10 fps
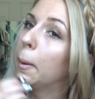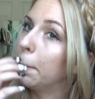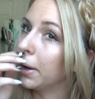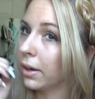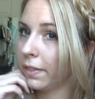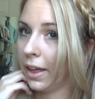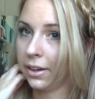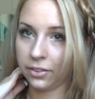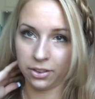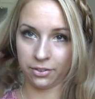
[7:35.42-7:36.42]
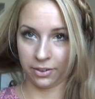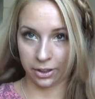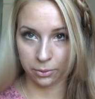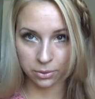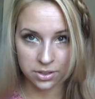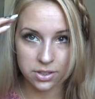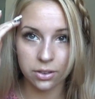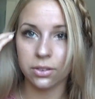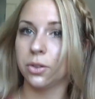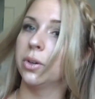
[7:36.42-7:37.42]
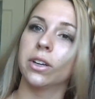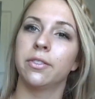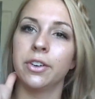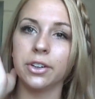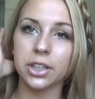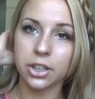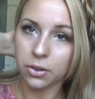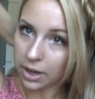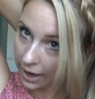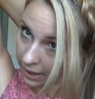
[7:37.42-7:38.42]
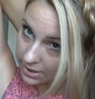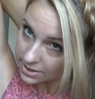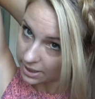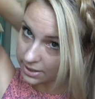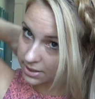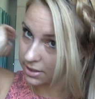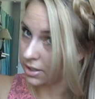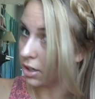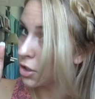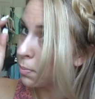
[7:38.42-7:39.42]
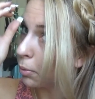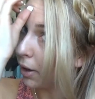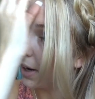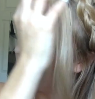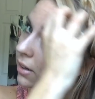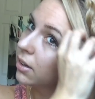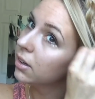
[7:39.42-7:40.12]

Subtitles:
But that is the final result. You get a very cute accent Dutch braid.